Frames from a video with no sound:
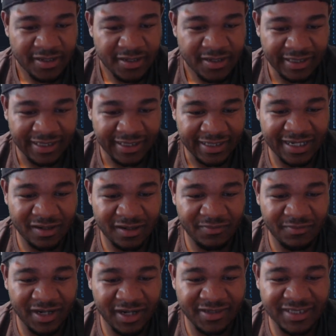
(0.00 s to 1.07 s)
Yeah, I got out
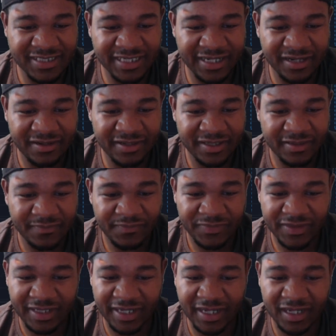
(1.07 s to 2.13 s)
around this area
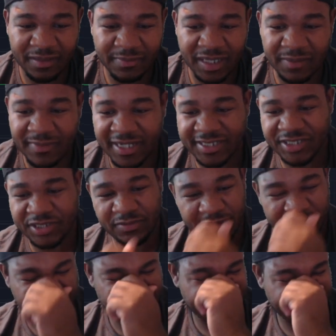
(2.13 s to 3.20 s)
and made my
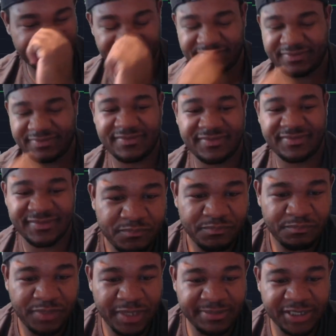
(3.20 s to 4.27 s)
200
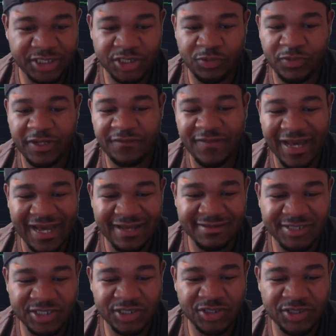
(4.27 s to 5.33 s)
pips 25.
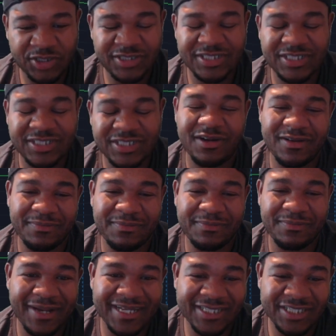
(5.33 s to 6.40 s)
Sorry, I made
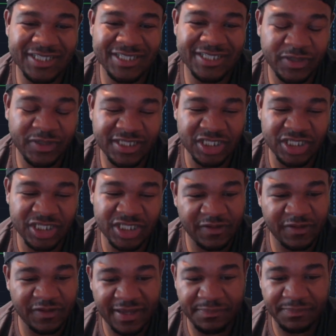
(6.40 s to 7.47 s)
my 20 to
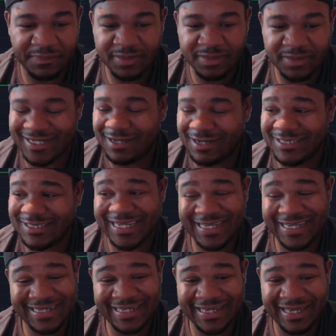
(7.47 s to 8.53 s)
25 pips, and that was the
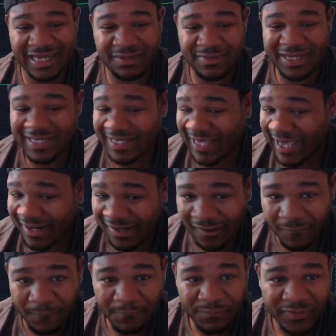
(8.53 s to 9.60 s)
end of the game and got out.